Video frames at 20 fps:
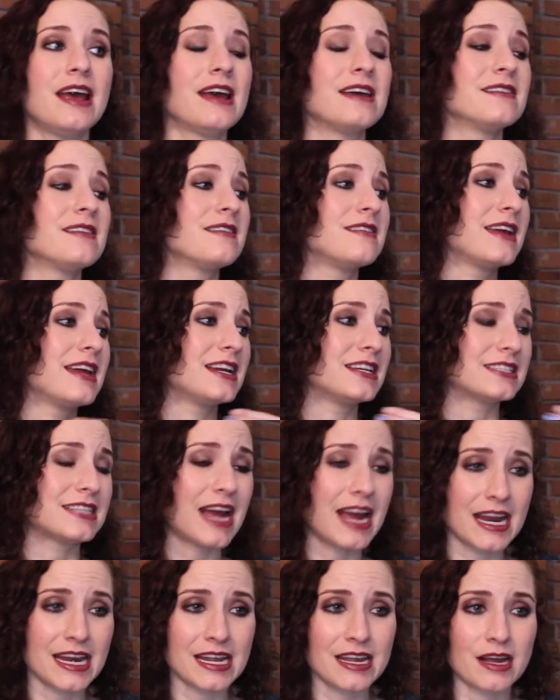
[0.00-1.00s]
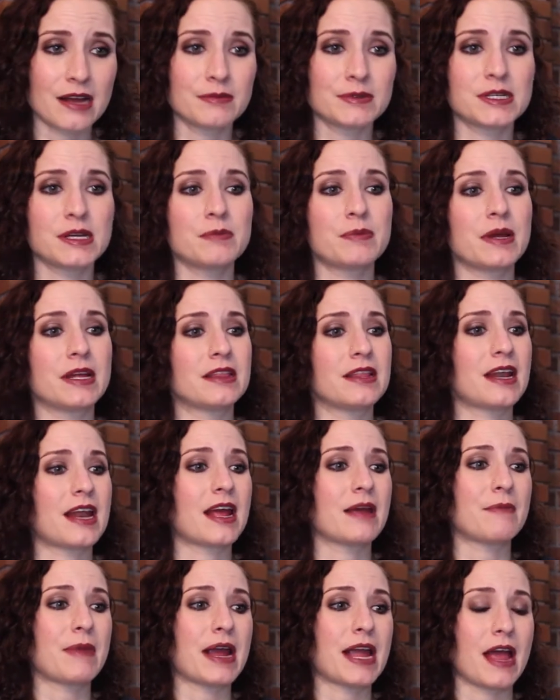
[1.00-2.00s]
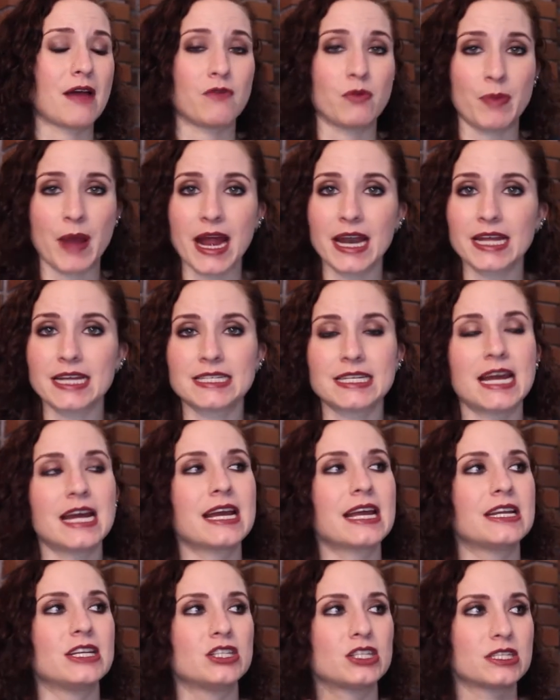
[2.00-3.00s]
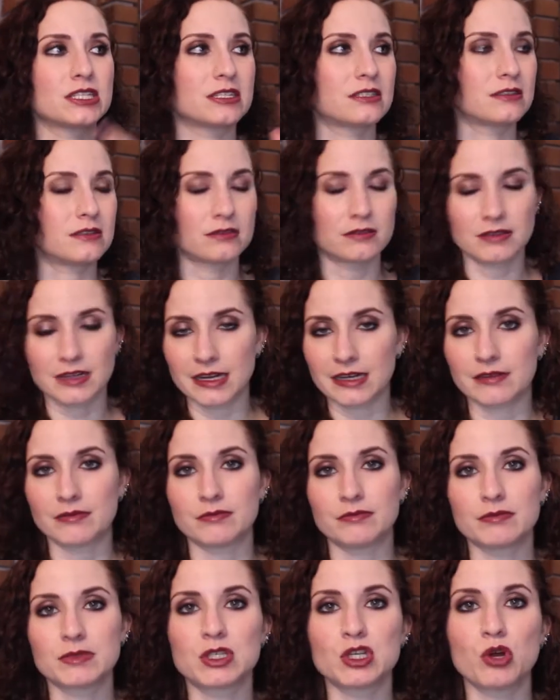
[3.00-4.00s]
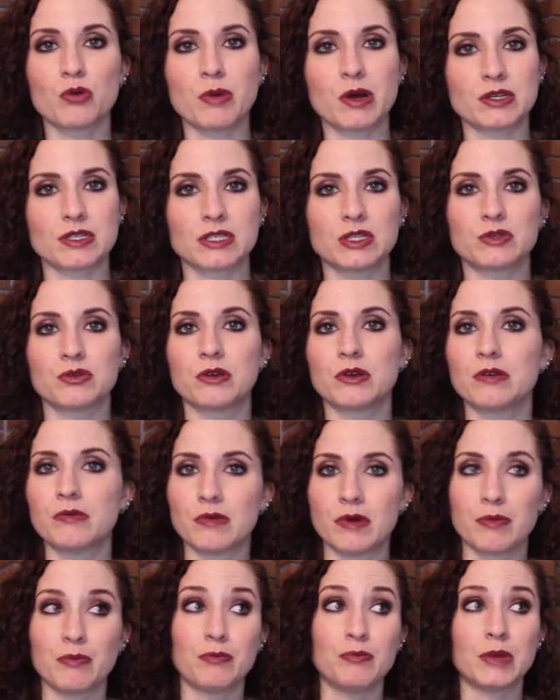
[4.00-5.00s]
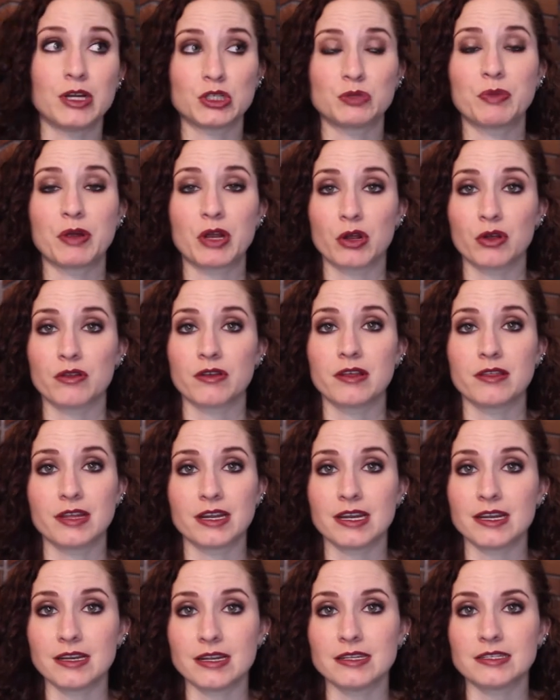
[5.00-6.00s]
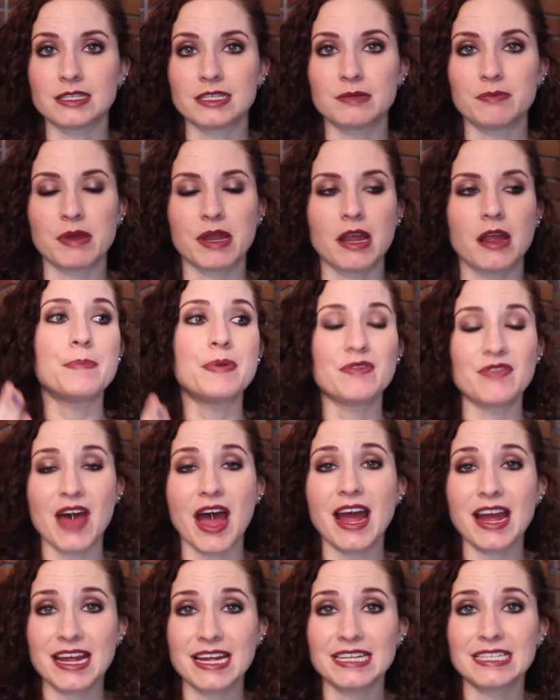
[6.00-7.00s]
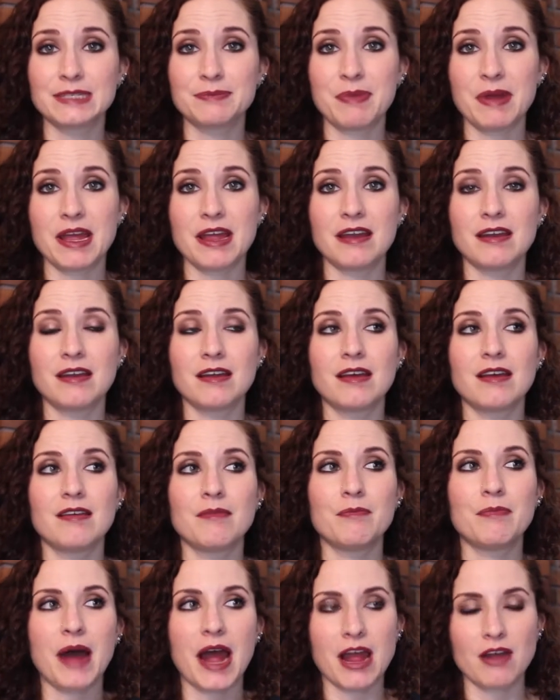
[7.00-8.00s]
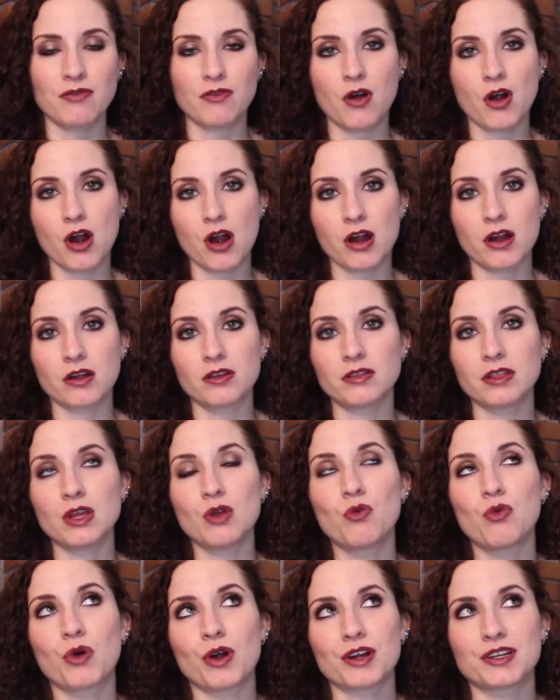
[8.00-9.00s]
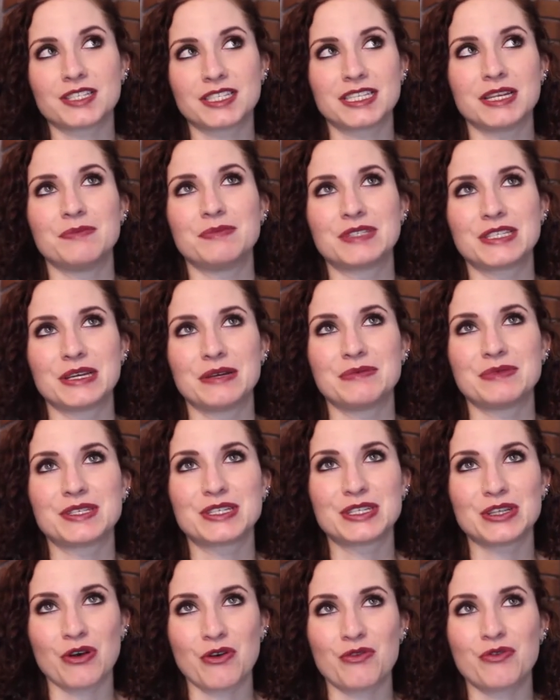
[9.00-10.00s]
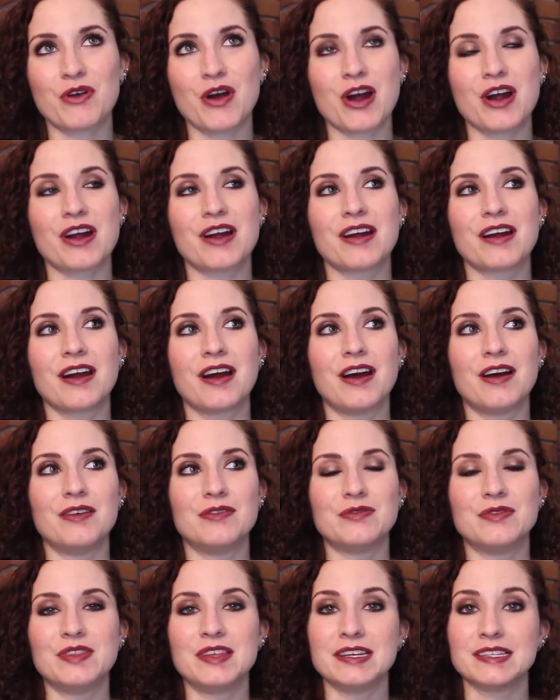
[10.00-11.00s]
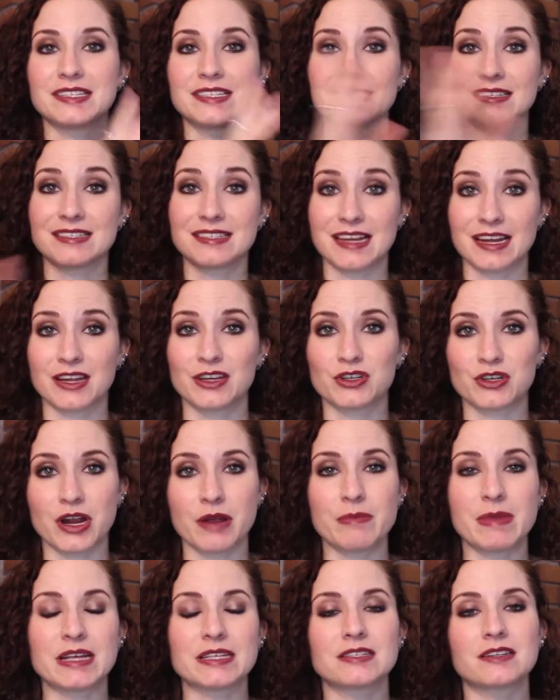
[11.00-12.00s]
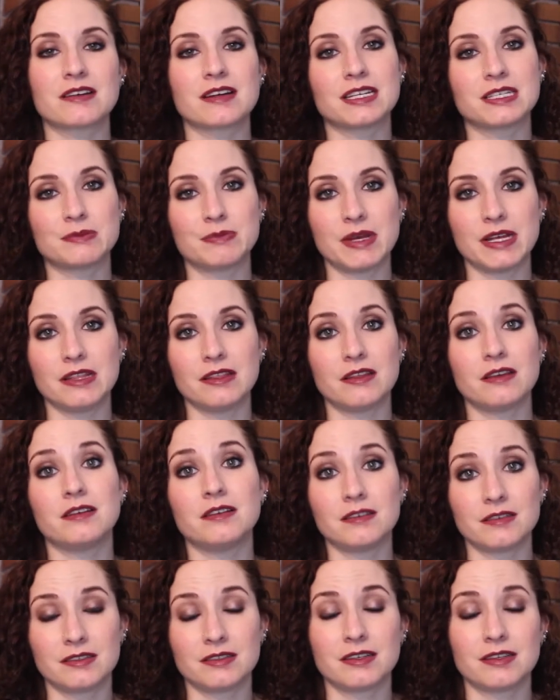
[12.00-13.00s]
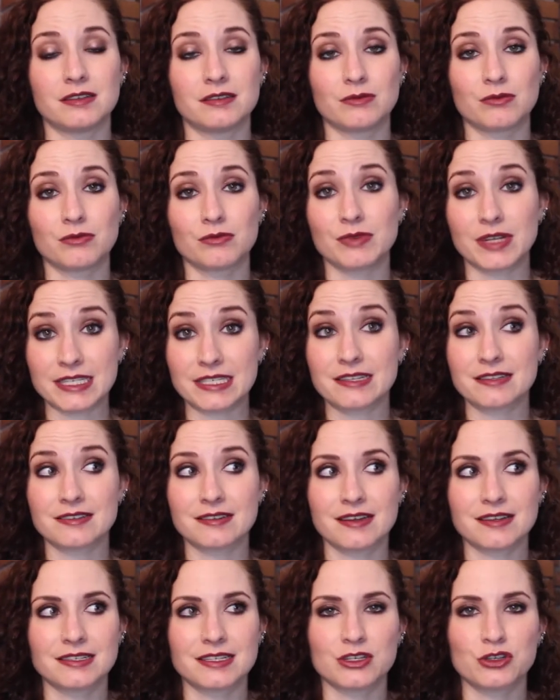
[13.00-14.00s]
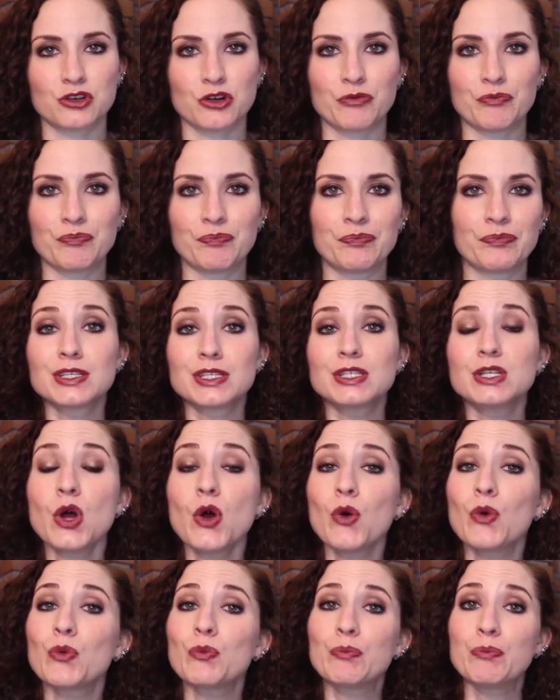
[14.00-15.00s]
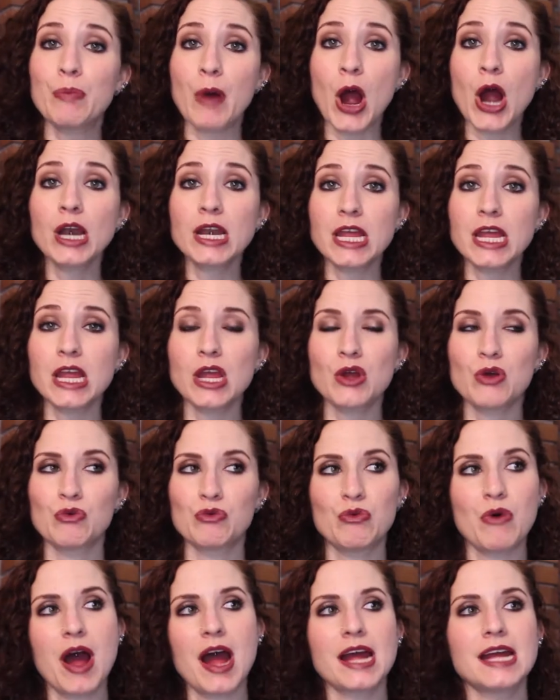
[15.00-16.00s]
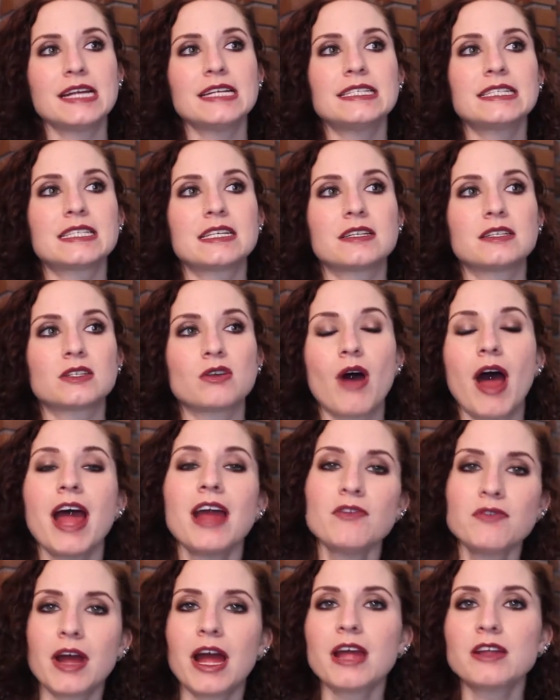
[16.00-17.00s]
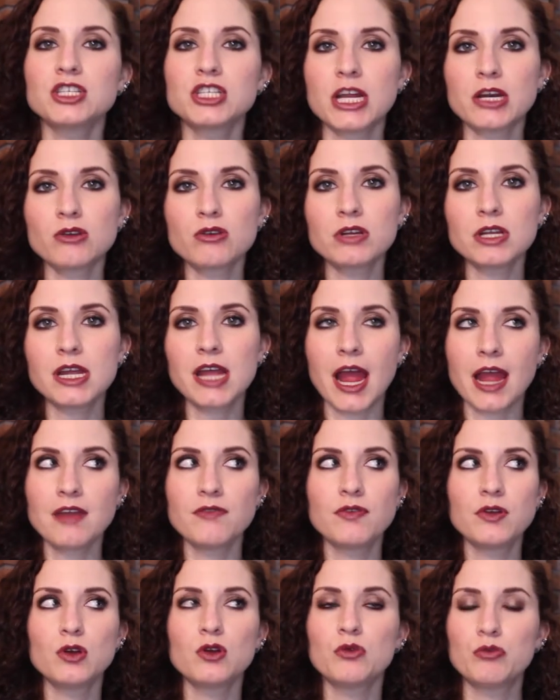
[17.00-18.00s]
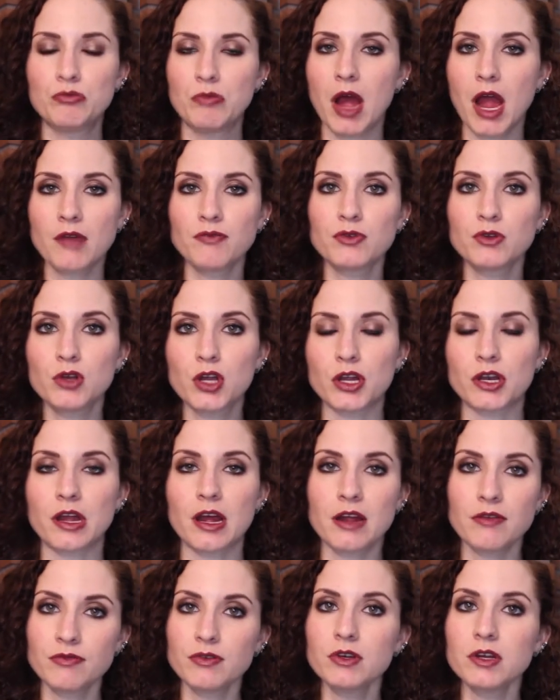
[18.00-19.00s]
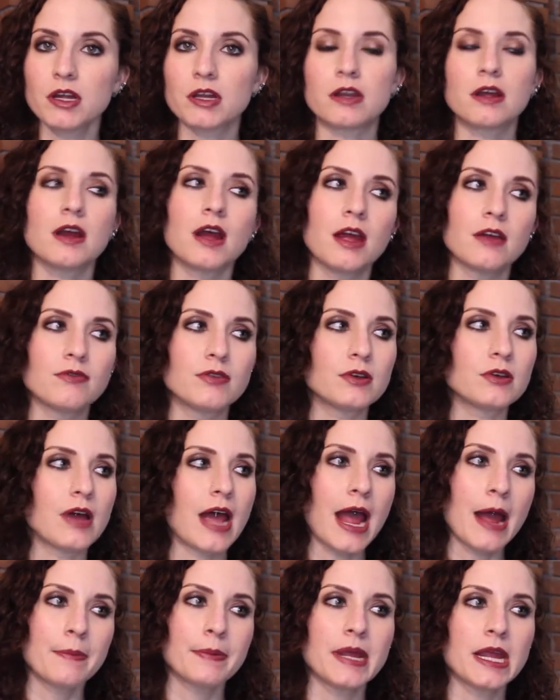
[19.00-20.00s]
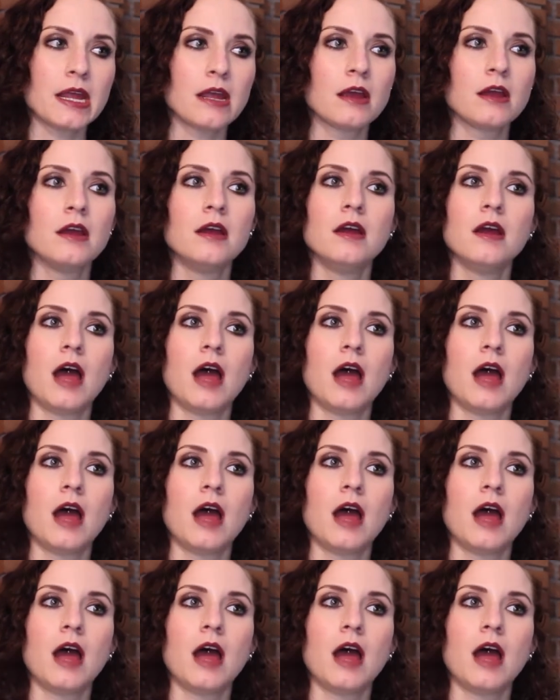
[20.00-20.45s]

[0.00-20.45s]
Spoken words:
and then the anxiety comes up, and then I might have a panic attack, and it just kind of snowballs into a much bigger thing than it needs to be. But that has been by far the worst symptoms so far of this second trimester, has been the restless leg syndrome. So body wise, so I generally feel good. I feel good. I feel happy.